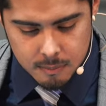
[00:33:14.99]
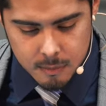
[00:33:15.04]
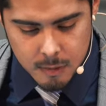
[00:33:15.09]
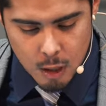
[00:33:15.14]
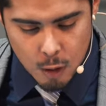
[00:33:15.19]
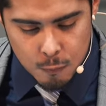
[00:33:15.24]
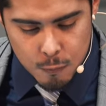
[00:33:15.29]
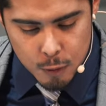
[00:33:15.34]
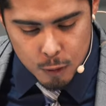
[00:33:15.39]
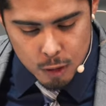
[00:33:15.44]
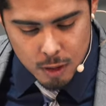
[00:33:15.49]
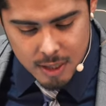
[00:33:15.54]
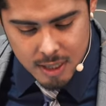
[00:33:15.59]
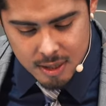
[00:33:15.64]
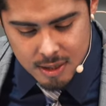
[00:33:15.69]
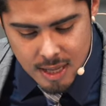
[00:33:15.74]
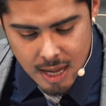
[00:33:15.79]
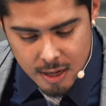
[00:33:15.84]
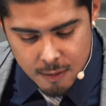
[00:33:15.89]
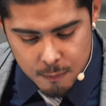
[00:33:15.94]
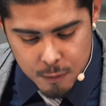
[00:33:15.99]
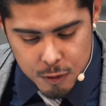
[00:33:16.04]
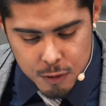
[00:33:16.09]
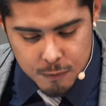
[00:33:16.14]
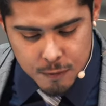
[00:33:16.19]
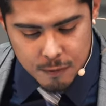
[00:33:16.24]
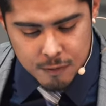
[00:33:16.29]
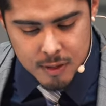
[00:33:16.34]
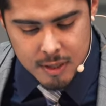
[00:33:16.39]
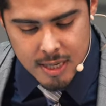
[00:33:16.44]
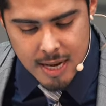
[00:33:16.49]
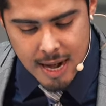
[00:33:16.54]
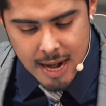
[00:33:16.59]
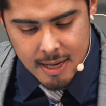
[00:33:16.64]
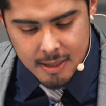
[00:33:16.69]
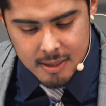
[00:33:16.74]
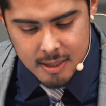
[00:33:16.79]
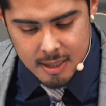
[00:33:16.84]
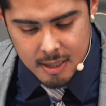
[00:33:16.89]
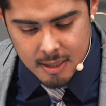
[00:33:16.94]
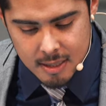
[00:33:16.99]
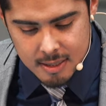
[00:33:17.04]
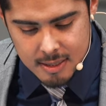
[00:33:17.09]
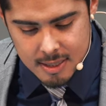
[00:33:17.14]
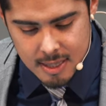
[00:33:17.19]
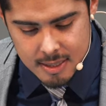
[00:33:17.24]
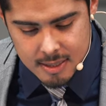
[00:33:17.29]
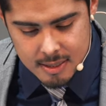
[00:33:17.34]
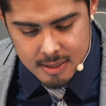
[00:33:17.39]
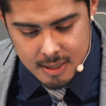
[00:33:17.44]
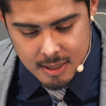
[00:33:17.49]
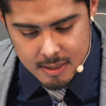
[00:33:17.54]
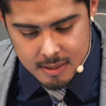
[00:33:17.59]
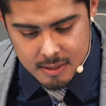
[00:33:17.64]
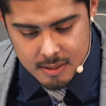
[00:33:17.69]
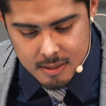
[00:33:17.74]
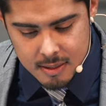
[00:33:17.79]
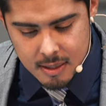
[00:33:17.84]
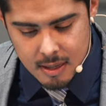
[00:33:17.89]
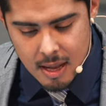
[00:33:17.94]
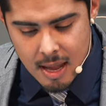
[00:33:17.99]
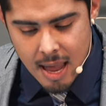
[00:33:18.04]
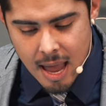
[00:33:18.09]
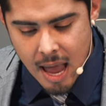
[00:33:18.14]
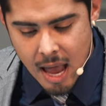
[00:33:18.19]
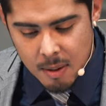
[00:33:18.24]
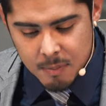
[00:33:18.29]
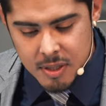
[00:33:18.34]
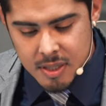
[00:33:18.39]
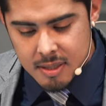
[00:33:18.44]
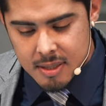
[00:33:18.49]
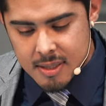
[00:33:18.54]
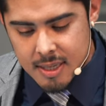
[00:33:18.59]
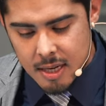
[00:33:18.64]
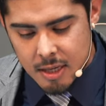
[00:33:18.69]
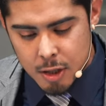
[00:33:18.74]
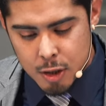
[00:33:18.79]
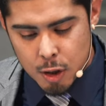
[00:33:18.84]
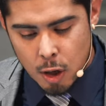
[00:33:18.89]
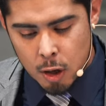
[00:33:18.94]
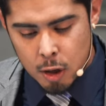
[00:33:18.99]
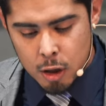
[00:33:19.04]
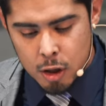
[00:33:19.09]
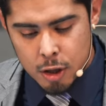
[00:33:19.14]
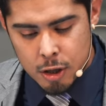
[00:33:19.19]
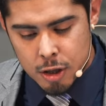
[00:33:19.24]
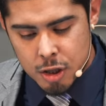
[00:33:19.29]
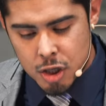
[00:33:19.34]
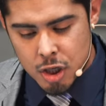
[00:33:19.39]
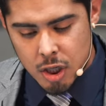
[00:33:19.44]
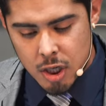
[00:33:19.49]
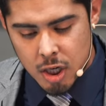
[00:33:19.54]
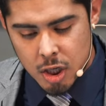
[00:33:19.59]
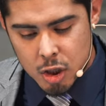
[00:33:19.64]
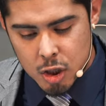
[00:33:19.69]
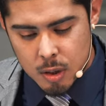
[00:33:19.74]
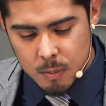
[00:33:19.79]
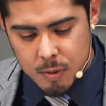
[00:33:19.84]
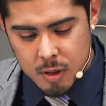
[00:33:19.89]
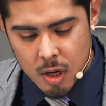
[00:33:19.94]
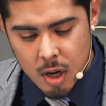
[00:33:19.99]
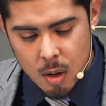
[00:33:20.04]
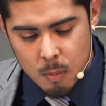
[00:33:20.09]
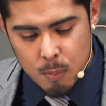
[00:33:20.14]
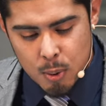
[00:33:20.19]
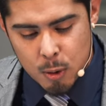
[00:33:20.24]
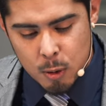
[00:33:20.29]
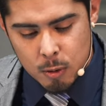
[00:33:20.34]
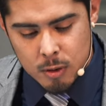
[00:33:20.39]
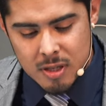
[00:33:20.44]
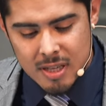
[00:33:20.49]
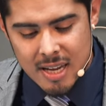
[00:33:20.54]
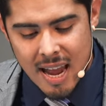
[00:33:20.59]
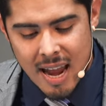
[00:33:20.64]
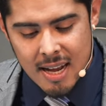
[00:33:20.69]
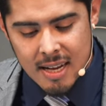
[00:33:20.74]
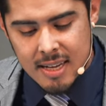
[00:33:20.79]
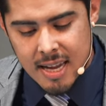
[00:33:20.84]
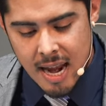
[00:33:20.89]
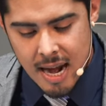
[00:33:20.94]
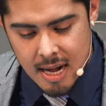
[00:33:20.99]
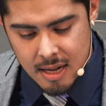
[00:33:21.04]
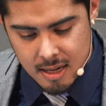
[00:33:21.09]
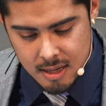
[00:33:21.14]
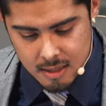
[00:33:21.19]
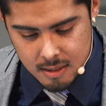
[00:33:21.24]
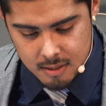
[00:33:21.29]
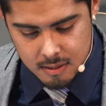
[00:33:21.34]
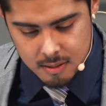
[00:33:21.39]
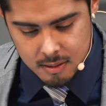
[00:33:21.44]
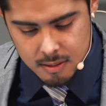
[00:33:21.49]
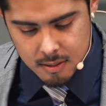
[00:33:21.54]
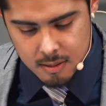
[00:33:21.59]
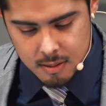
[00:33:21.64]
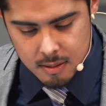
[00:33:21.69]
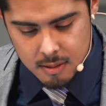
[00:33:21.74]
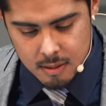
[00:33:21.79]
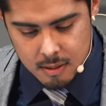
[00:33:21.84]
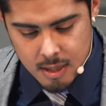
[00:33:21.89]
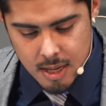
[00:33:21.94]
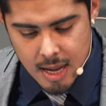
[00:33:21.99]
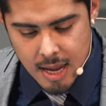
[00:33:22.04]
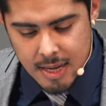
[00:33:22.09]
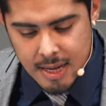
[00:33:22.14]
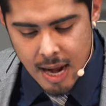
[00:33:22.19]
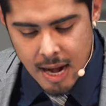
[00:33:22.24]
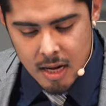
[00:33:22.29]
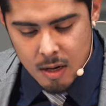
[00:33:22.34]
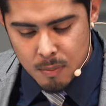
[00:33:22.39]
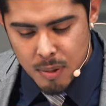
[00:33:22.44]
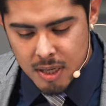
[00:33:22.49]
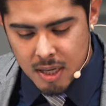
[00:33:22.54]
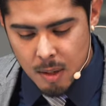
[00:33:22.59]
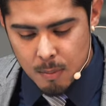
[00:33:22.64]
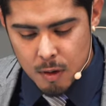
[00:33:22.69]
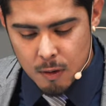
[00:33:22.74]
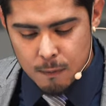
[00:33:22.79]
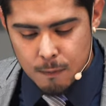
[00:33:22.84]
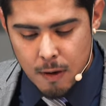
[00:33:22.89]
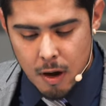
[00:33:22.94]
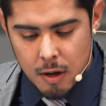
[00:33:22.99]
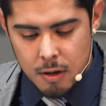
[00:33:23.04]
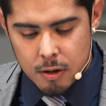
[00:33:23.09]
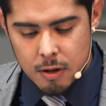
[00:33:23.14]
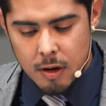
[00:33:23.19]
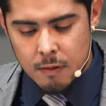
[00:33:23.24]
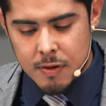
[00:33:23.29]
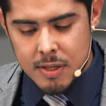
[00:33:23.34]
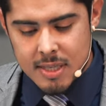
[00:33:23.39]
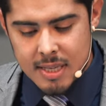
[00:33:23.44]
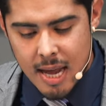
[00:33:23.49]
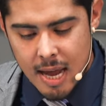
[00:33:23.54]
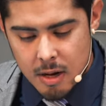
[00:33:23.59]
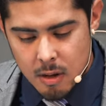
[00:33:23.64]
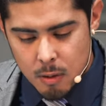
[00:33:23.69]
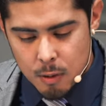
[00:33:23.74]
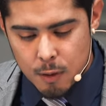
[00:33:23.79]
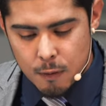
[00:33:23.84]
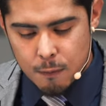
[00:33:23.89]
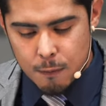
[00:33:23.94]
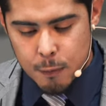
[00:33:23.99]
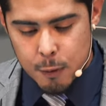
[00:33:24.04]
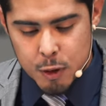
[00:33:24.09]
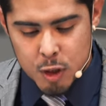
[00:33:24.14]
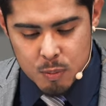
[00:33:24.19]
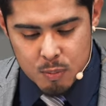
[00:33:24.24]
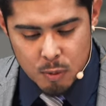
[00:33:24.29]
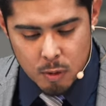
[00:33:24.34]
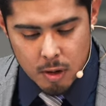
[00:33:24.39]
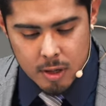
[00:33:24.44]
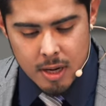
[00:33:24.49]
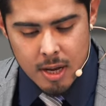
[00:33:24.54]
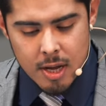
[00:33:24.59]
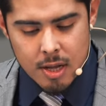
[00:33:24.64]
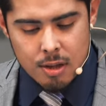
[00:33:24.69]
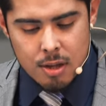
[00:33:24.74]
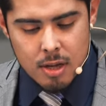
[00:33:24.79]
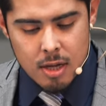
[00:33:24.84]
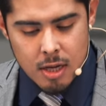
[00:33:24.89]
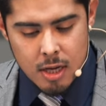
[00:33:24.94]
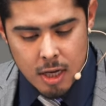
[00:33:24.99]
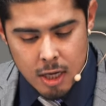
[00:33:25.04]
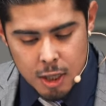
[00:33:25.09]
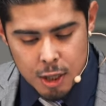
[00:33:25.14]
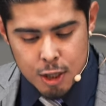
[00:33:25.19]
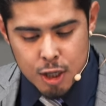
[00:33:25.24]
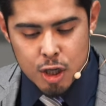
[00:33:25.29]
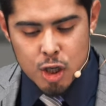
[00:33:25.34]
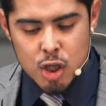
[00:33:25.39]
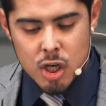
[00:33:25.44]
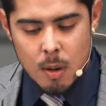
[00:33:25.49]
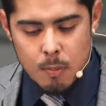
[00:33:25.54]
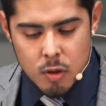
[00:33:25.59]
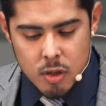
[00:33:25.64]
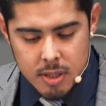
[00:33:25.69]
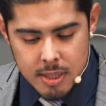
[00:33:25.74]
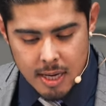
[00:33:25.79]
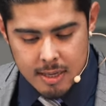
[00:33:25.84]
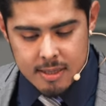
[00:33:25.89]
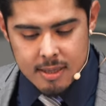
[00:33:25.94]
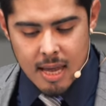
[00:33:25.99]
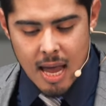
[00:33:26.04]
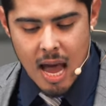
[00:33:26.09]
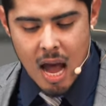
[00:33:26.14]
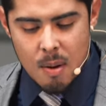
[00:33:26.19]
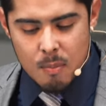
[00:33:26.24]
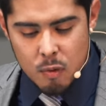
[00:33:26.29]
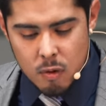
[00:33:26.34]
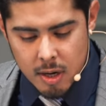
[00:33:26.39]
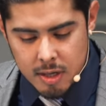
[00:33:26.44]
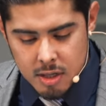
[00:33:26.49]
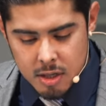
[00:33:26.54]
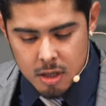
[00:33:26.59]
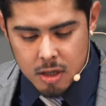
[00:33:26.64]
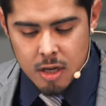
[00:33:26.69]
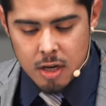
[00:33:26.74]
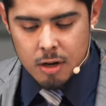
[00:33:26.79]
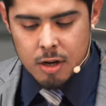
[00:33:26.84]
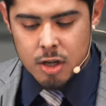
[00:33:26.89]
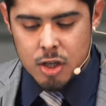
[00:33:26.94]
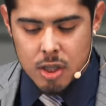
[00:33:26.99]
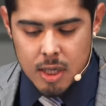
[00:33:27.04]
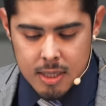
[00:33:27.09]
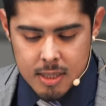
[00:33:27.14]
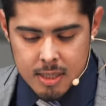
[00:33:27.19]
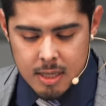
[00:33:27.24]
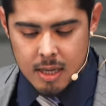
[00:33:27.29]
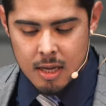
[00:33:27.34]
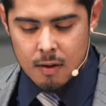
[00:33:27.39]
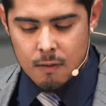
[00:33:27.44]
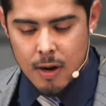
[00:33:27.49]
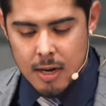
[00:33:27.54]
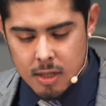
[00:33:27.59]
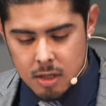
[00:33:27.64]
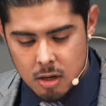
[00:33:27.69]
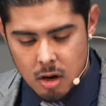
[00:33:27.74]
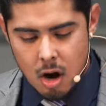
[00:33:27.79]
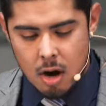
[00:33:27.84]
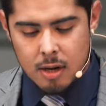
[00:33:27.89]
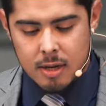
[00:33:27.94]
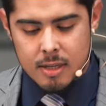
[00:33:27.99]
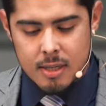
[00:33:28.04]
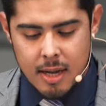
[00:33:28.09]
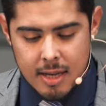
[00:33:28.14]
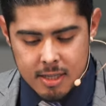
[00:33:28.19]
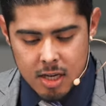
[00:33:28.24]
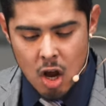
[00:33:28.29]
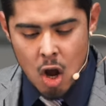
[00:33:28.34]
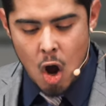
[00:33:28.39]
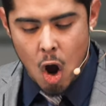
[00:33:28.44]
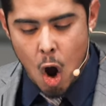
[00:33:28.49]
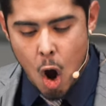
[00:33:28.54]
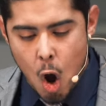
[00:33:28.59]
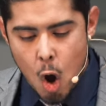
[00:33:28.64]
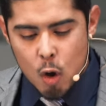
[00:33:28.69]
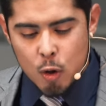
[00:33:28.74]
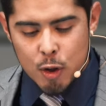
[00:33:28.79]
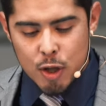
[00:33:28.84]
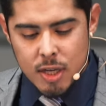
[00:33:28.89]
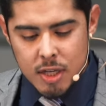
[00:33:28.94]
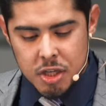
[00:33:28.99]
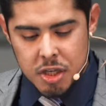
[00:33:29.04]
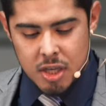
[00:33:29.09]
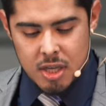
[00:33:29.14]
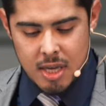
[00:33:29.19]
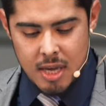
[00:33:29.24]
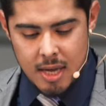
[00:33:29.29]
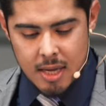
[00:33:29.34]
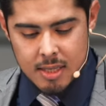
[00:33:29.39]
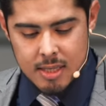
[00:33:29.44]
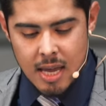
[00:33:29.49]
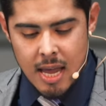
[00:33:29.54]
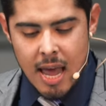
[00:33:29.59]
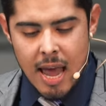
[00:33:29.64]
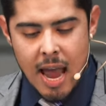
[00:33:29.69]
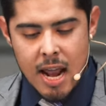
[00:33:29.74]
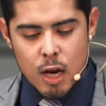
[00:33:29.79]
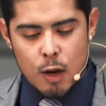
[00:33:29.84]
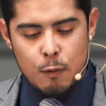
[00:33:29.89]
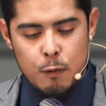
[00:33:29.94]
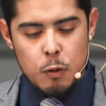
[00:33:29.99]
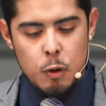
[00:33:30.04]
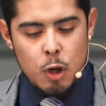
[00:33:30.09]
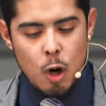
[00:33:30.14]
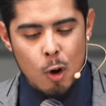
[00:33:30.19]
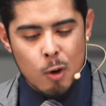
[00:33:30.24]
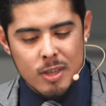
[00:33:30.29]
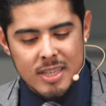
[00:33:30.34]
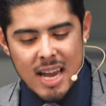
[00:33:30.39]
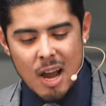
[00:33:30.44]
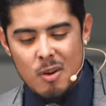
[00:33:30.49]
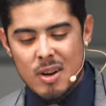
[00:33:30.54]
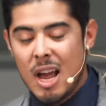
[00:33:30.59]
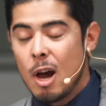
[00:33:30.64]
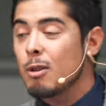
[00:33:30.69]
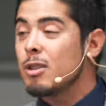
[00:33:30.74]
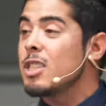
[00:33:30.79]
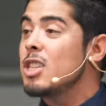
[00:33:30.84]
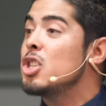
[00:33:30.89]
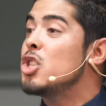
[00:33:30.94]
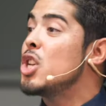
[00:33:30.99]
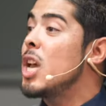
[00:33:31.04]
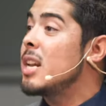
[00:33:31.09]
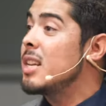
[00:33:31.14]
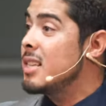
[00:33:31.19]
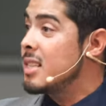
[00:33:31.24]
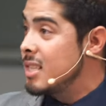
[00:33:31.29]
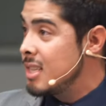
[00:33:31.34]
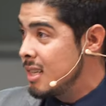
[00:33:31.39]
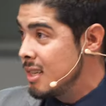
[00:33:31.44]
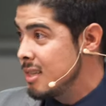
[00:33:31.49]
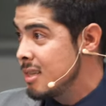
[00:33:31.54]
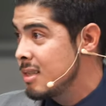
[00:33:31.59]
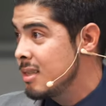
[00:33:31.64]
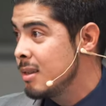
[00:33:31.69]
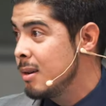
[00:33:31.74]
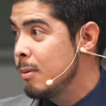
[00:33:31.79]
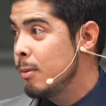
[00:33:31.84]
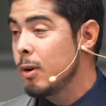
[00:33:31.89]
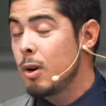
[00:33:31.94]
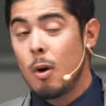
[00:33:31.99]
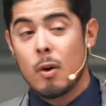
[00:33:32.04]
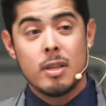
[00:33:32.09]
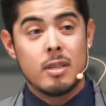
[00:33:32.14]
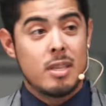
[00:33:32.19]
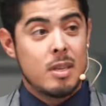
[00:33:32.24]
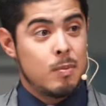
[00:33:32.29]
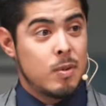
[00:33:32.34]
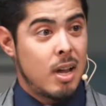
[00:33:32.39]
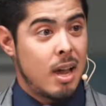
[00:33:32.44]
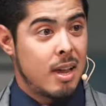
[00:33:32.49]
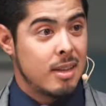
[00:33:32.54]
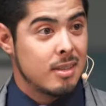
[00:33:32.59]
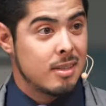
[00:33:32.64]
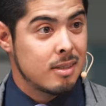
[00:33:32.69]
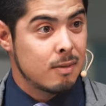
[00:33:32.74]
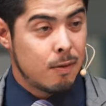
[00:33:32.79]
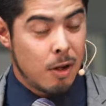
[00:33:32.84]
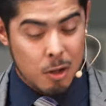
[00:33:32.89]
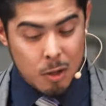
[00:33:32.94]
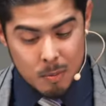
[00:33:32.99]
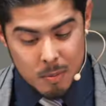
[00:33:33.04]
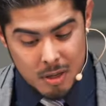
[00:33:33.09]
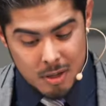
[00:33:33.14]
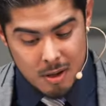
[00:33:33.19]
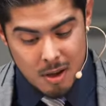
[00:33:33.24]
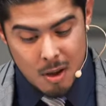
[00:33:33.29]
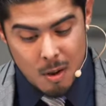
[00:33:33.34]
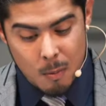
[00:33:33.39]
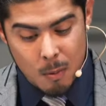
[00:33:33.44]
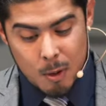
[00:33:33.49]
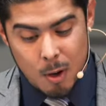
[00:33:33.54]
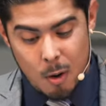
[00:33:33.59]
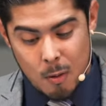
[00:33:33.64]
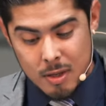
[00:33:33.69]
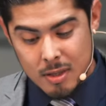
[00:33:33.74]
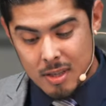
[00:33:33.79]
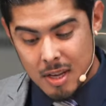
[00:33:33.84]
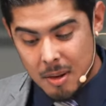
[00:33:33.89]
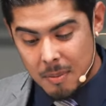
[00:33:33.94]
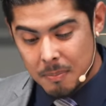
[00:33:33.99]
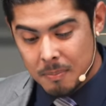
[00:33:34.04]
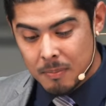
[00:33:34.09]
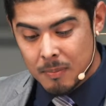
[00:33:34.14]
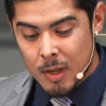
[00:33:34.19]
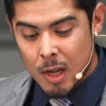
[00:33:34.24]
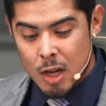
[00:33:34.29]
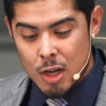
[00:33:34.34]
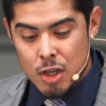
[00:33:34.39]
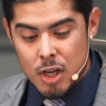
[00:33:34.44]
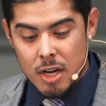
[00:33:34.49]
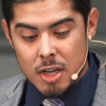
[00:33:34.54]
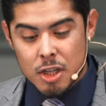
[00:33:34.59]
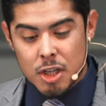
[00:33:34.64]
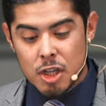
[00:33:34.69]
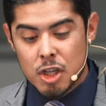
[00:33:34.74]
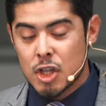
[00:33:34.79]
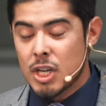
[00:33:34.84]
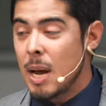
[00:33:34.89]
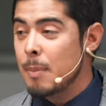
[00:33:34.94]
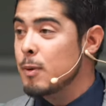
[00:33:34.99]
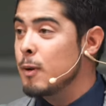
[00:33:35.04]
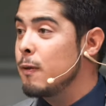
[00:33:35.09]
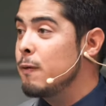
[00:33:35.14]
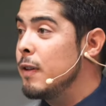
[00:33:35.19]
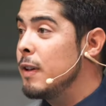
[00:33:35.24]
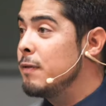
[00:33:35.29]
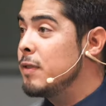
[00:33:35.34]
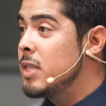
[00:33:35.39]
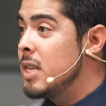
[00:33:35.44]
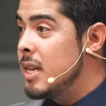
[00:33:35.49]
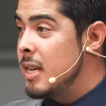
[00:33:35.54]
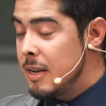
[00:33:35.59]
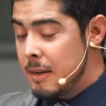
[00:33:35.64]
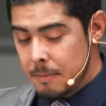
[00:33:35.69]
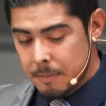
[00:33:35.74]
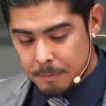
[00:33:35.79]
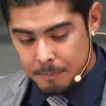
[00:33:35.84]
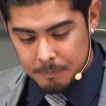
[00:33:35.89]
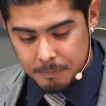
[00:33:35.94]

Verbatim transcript: If you look at that in verse 15 to 18, it says this Ham's descendants are Cush, Egypt, Put, and Canaan. Canaan became the father of Sidon, the firstborn, the Heth, the Jebusites, the Amorites, the Girgashites, the Hivites, the Arkites. all these things. And if you go down now to Genesis, we're going deep, guys. Follow me. We're going deep. Genesis chapter 15.